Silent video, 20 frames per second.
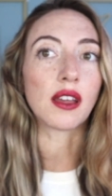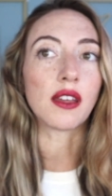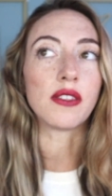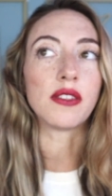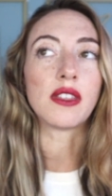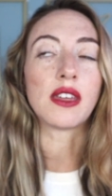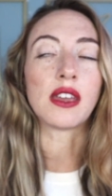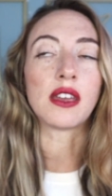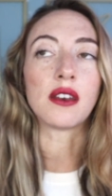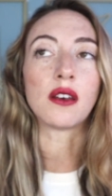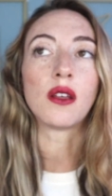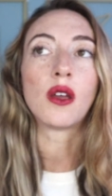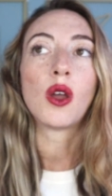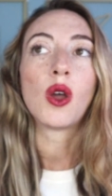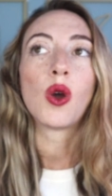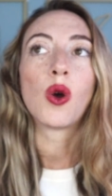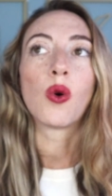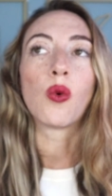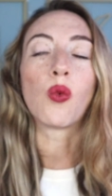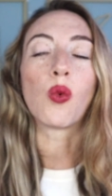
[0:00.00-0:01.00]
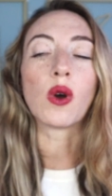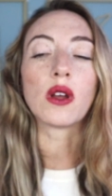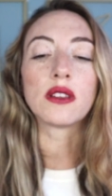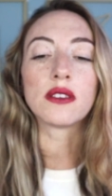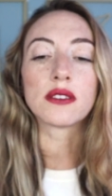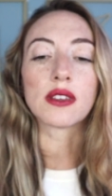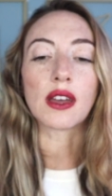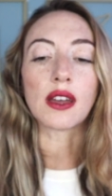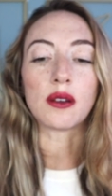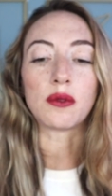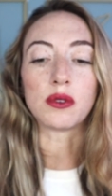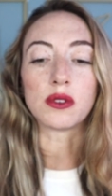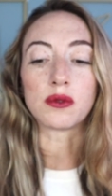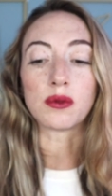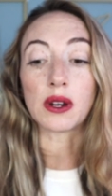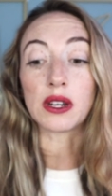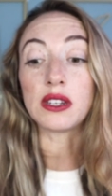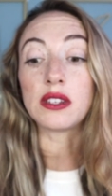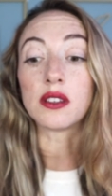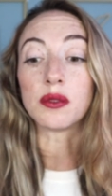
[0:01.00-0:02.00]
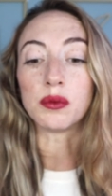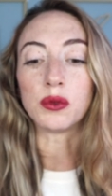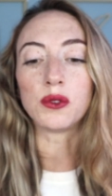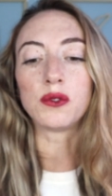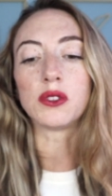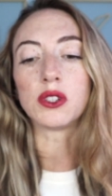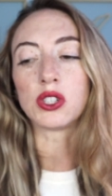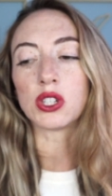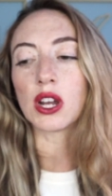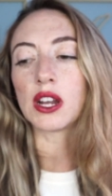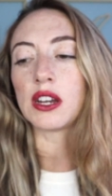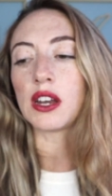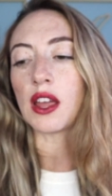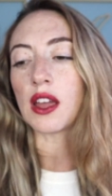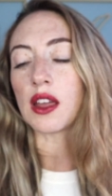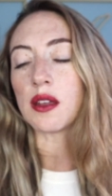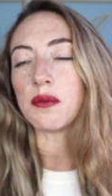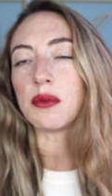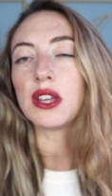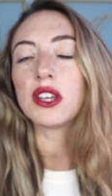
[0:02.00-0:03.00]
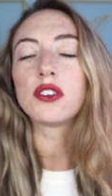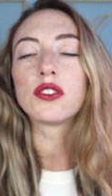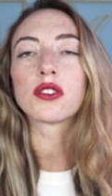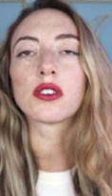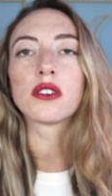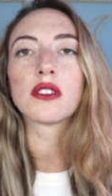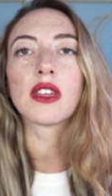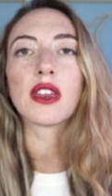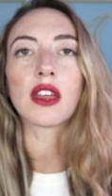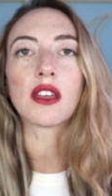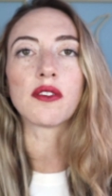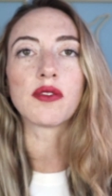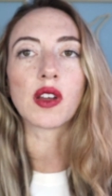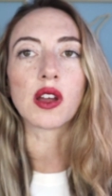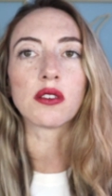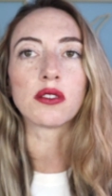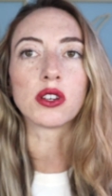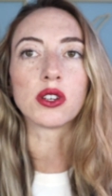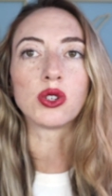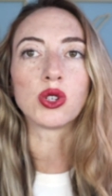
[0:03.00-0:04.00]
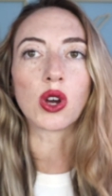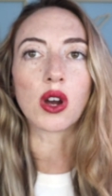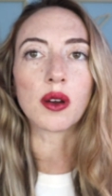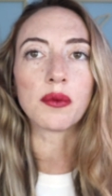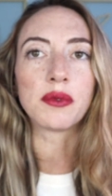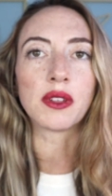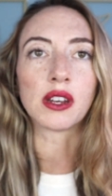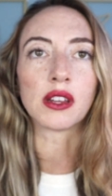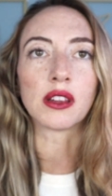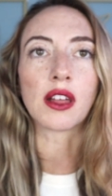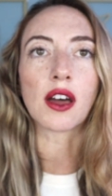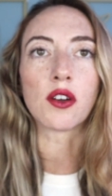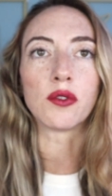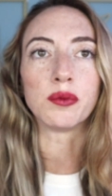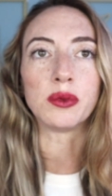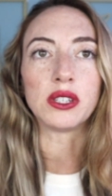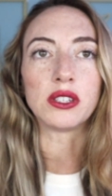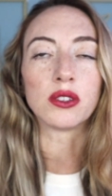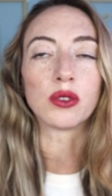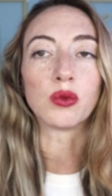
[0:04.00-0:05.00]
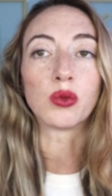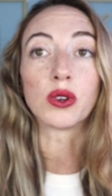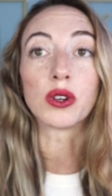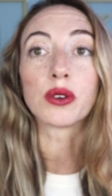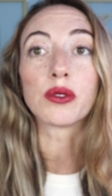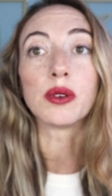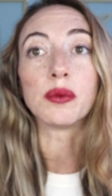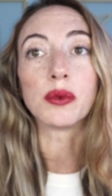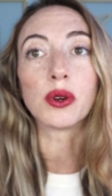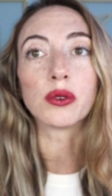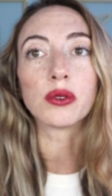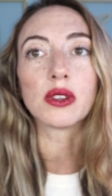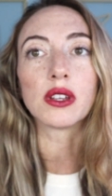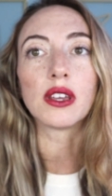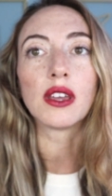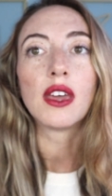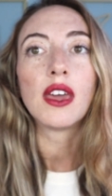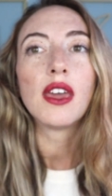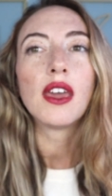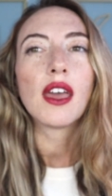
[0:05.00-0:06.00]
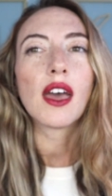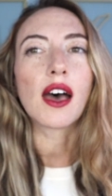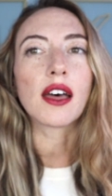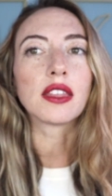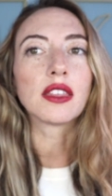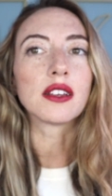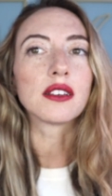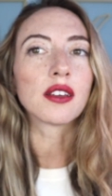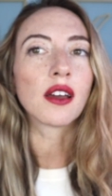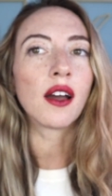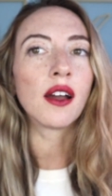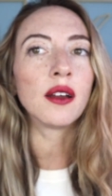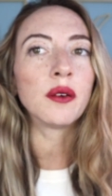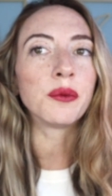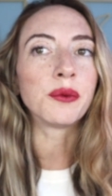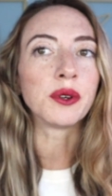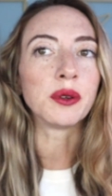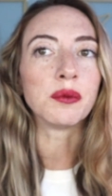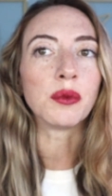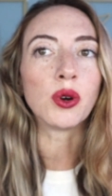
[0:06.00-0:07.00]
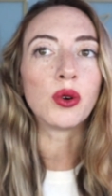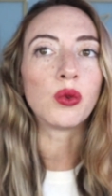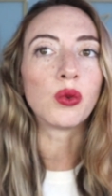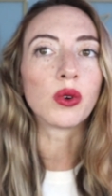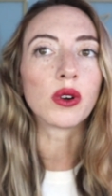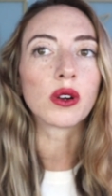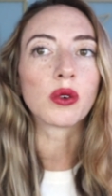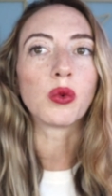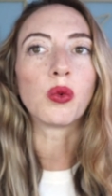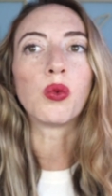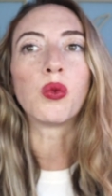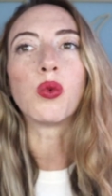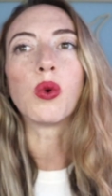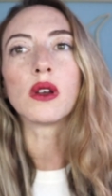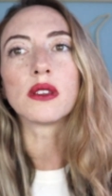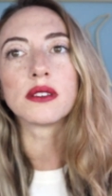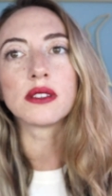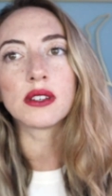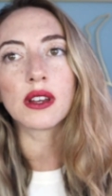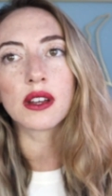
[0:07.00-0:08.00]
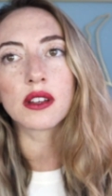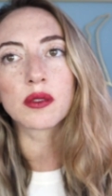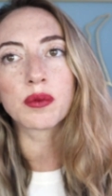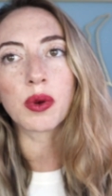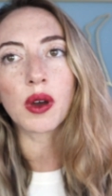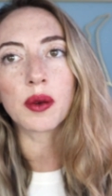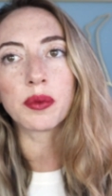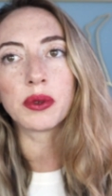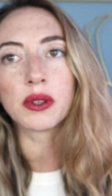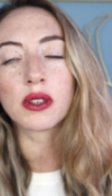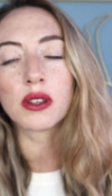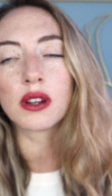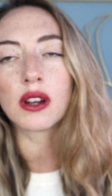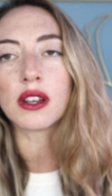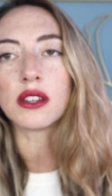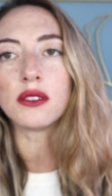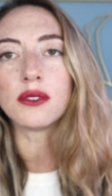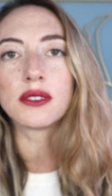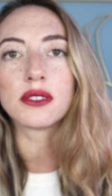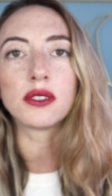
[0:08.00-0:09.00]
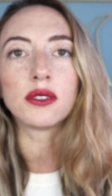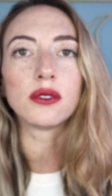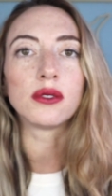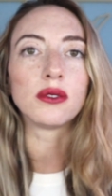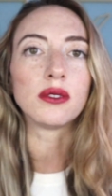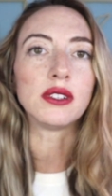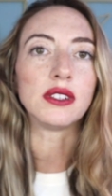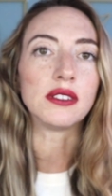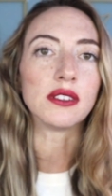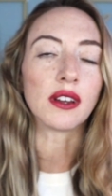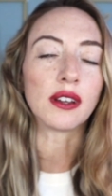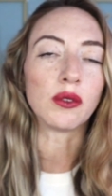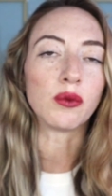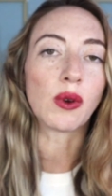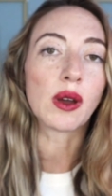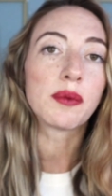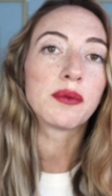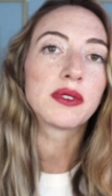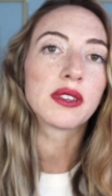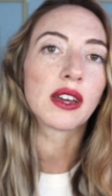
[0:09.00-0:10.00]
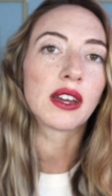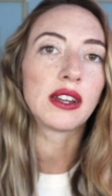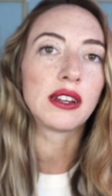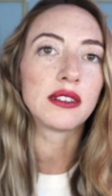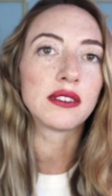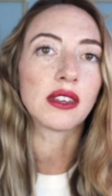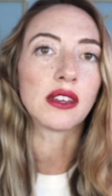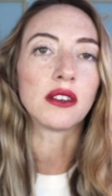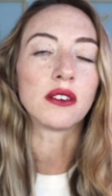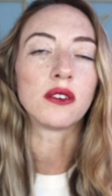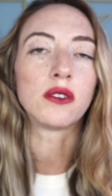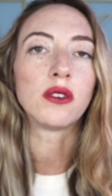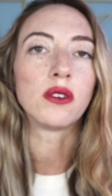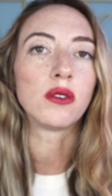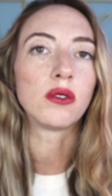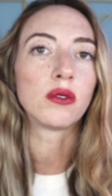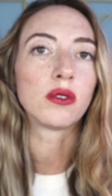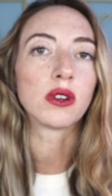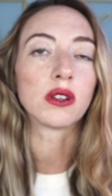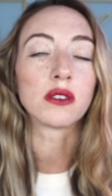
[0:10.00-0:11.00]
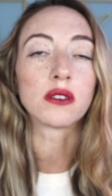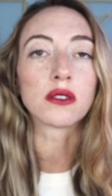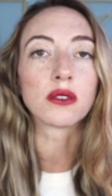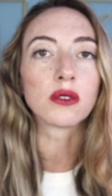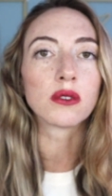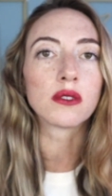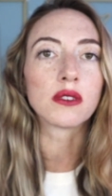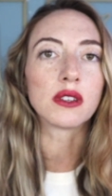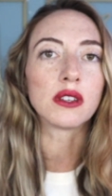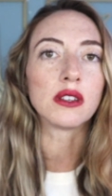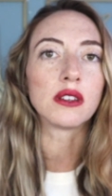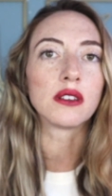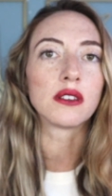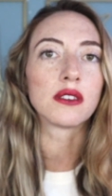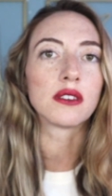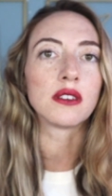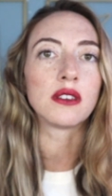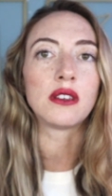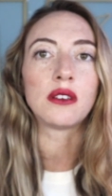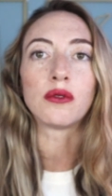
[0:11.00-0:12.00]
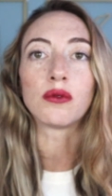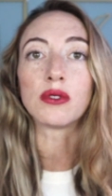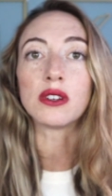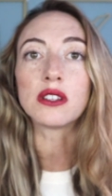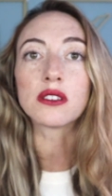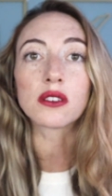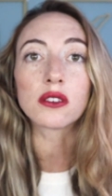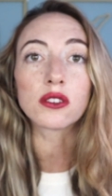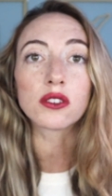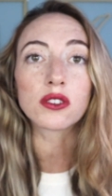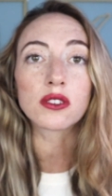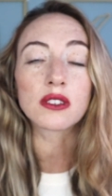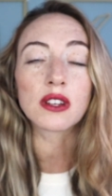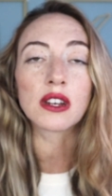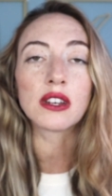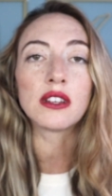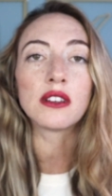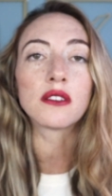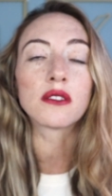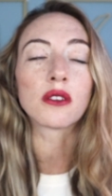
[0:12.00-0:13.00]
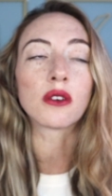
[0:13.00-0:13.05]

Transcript: And then once I was ready to move to China, I made sure that I found a job that allowed me to work remotely. At the time, remote work wasn't as popular. I used to design websites and do consultancy research studies.